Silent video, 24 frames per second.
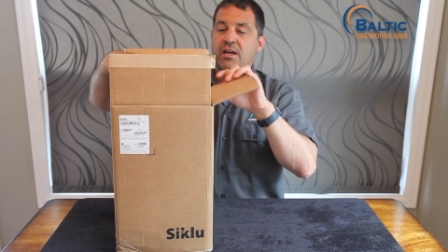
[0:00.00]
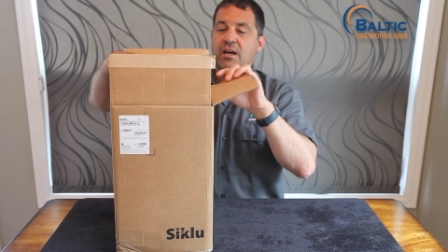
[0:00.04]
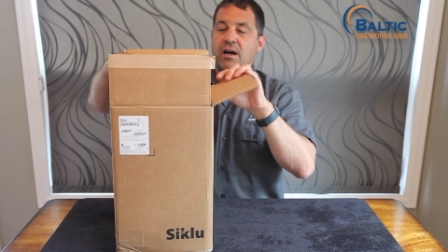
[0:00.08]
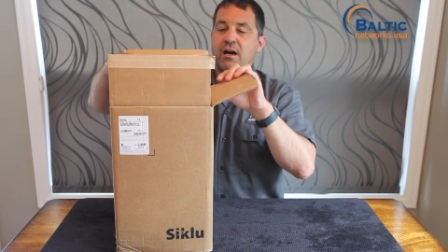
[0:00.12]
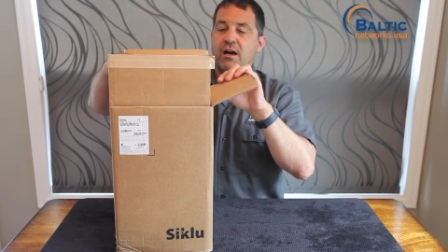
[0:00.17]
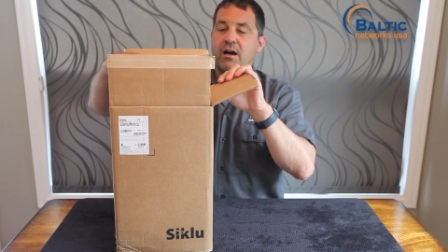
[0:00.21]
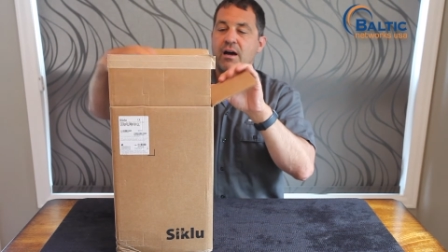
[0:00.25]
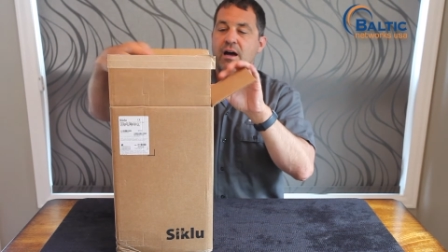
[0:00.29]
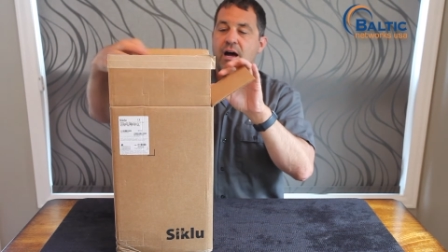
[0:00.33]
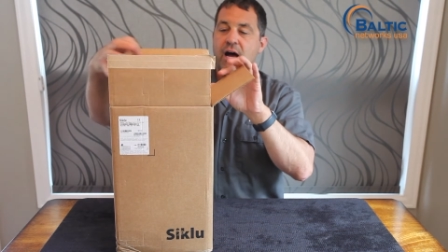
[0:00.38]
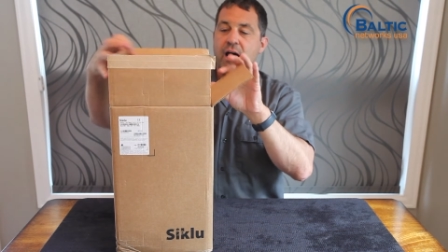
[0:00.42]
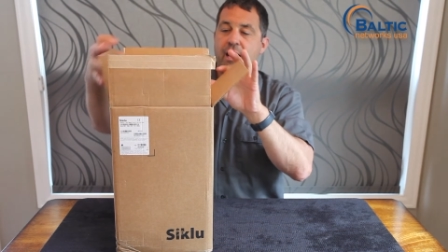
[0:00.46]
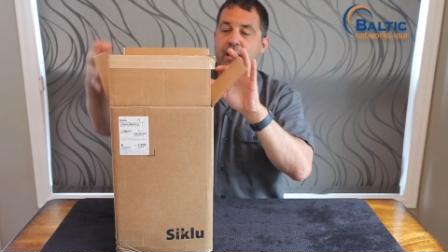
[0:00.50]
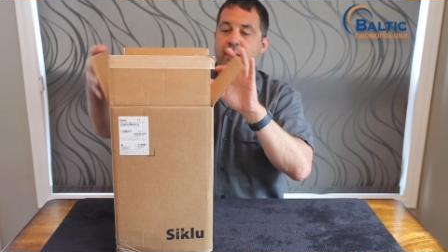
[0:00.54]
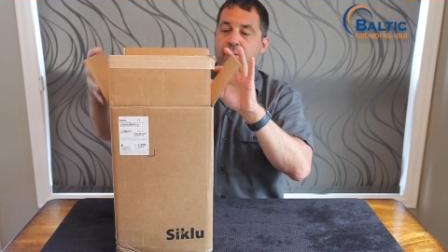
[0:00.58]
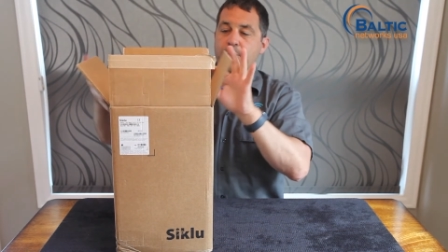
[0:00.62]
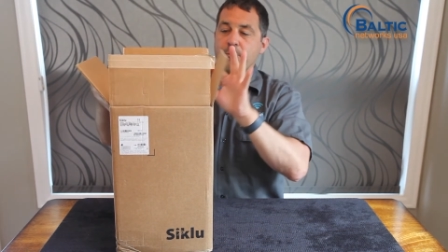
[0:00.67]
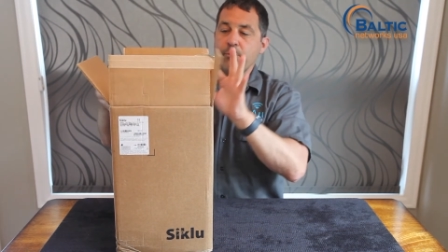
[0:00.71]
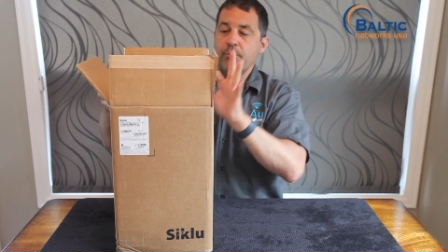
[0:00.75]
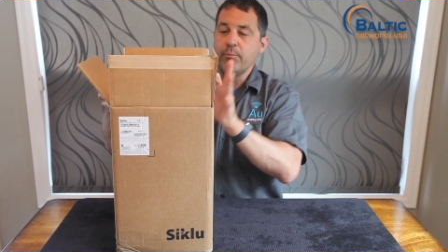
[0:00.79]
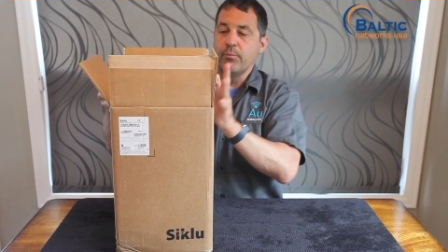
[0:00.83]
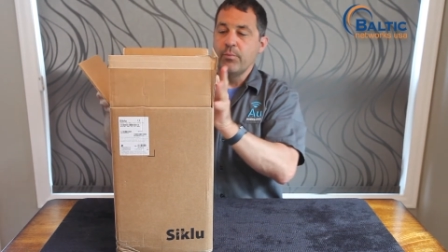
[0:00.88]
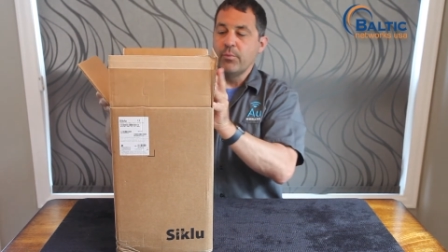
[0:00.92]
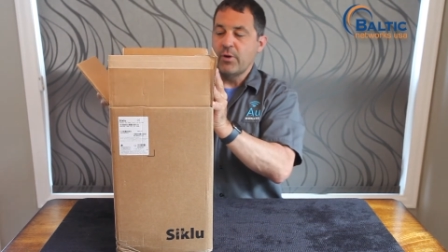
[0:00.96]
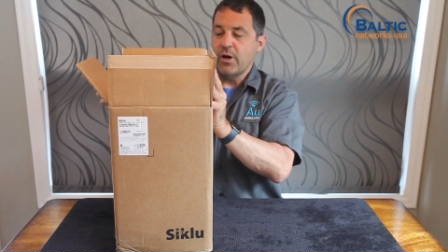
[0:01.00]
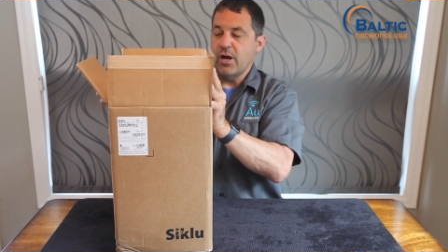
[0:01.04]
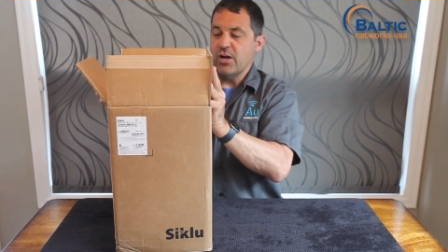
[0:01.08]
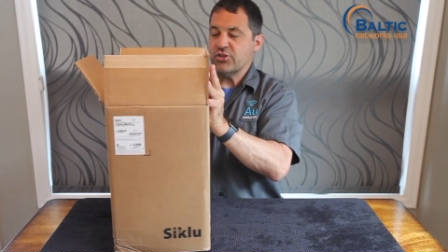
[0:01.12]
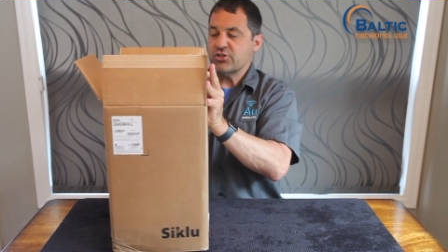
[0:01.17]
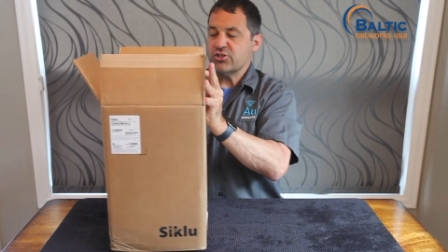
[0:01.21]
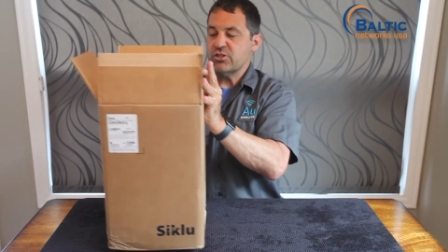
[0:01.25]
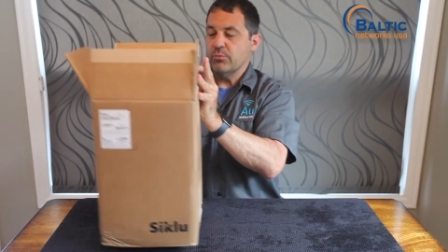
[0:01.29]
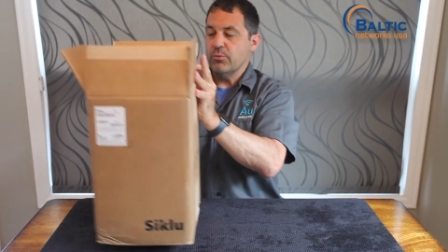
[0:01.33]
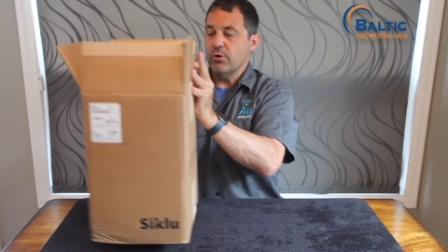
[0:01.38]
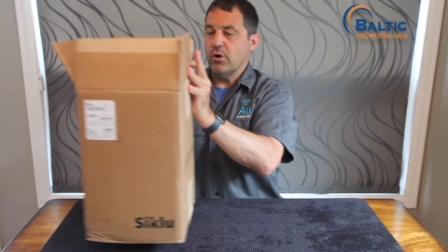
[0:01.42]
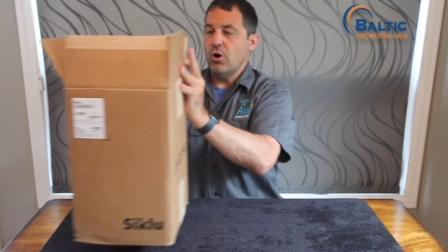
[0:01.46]
on
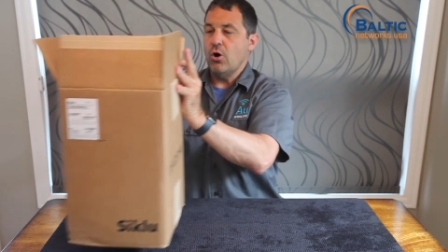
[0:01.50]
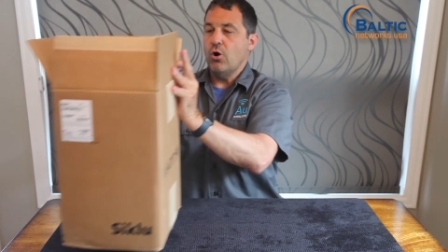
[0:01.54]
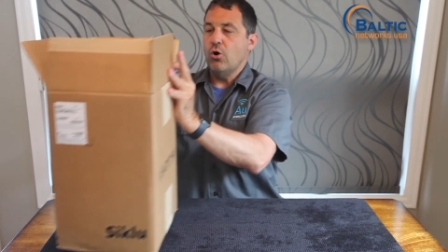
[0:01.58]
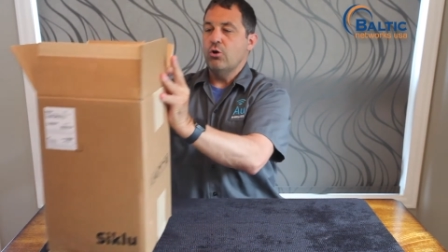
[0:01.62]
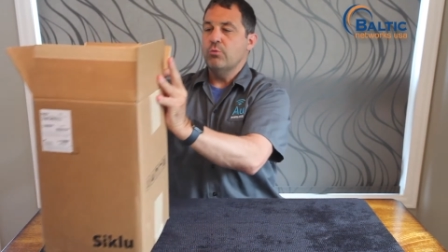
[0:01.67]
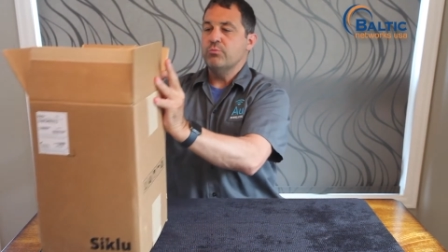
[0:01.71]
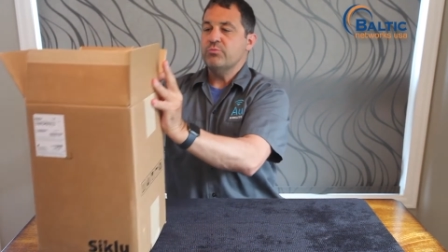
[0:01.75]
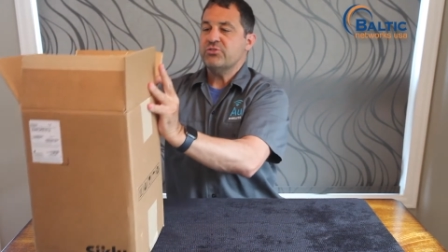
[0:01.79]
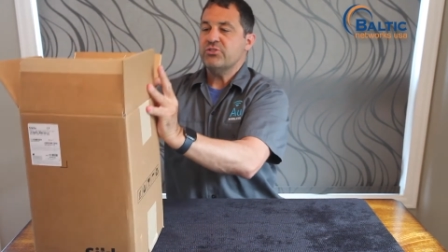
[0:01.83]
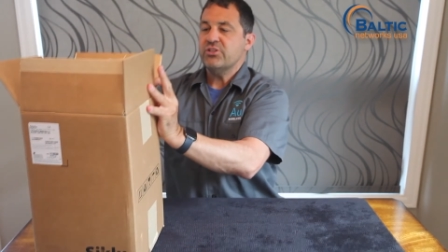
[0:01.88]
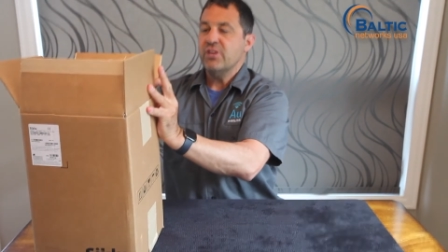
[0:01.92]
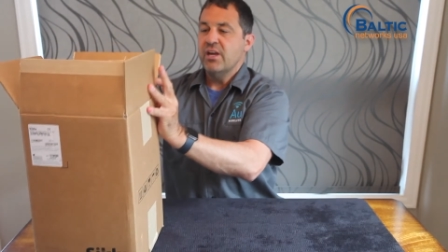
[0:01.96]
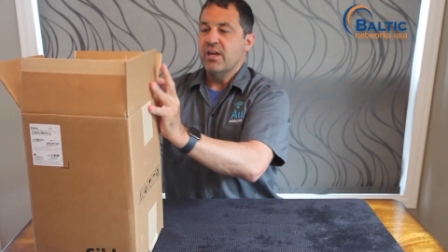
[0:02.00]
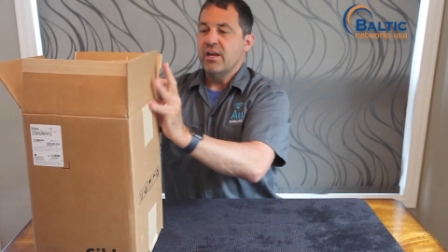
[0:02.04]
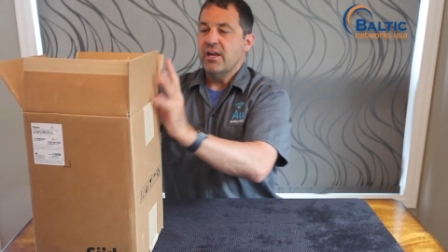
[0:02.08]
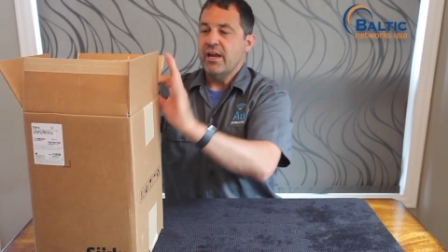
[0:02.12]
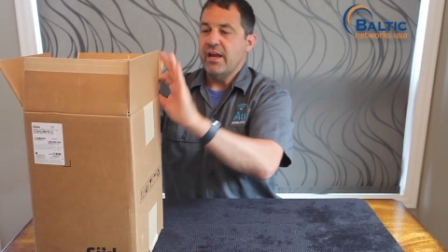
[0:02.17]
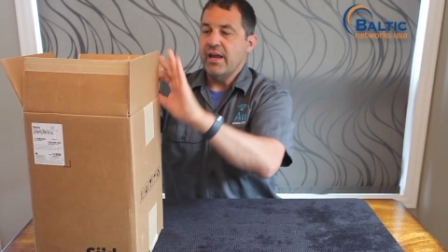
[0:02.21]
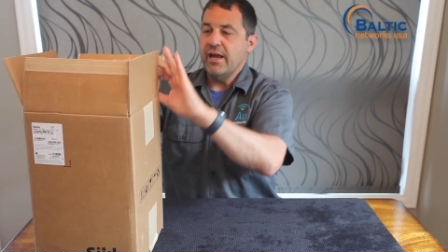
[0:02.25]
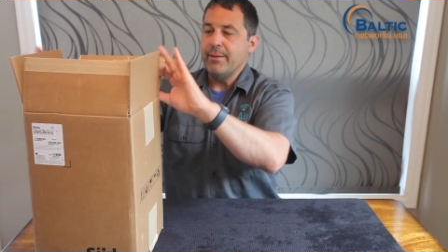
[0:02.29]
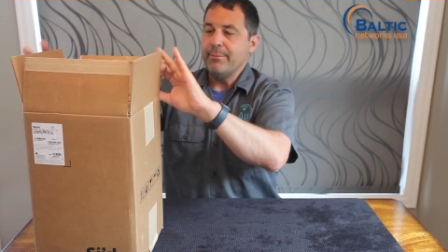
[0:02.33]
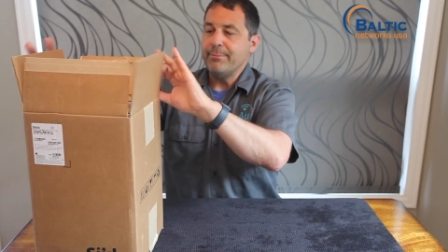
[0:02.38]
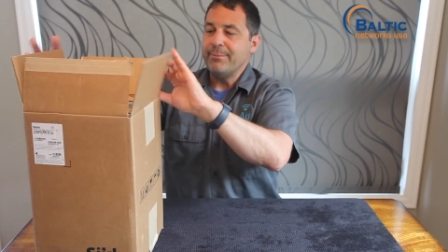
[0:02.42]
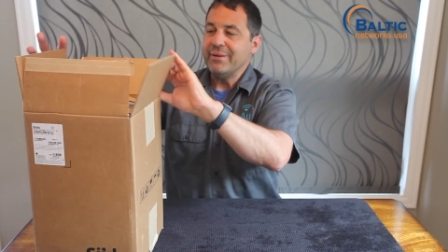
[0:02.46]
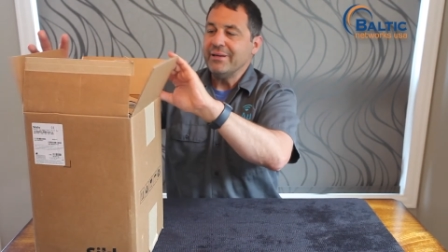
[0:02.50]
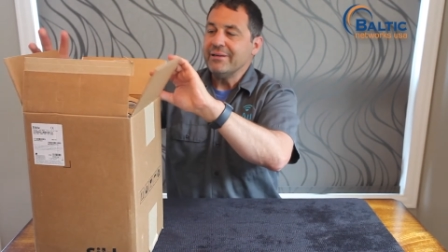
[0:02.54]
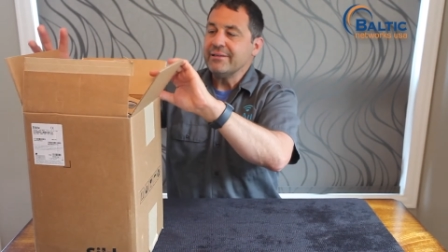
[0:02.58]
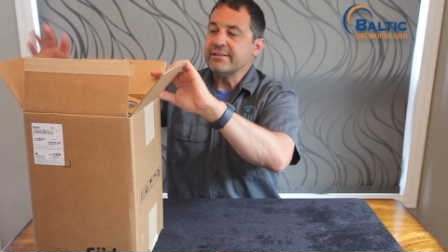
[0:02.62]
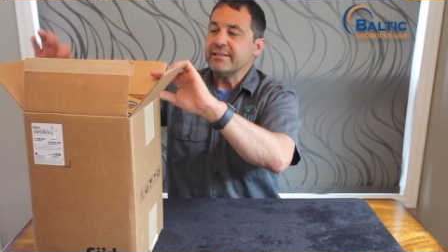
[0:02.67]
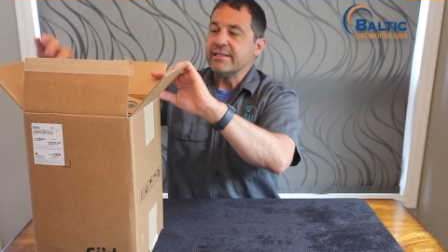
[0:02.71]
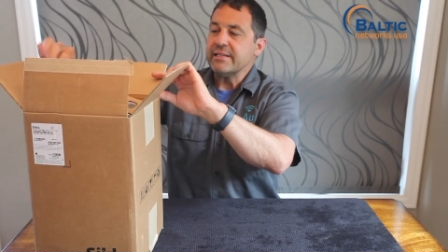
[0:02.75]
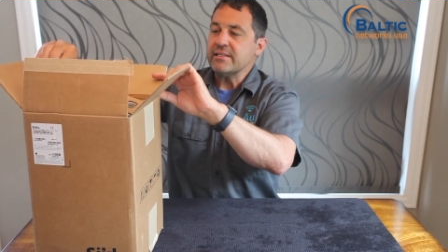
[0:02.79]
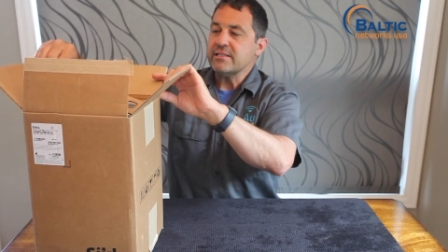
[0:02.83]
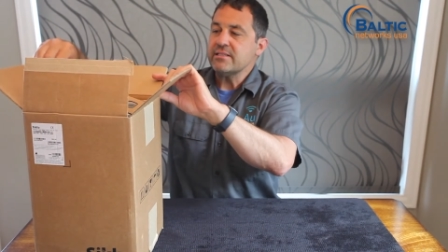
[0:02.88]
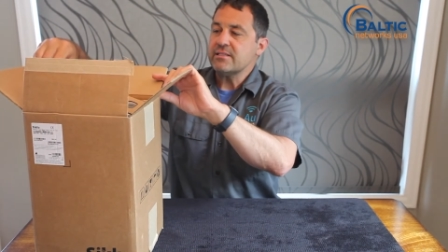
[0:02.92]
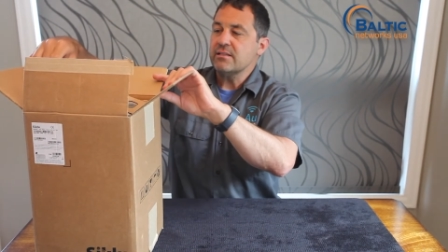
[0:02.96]
customer homes and
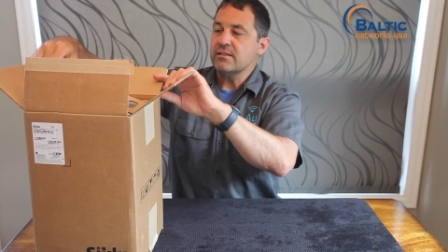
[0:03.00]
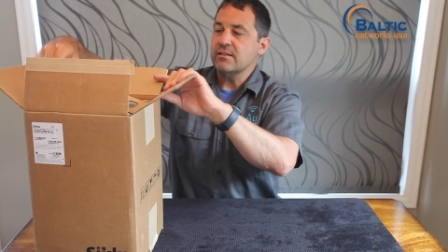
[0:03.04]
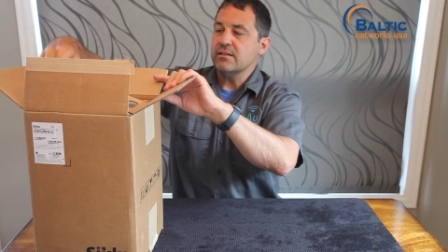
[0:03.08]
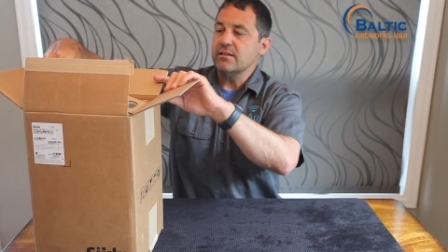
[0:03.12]
buildings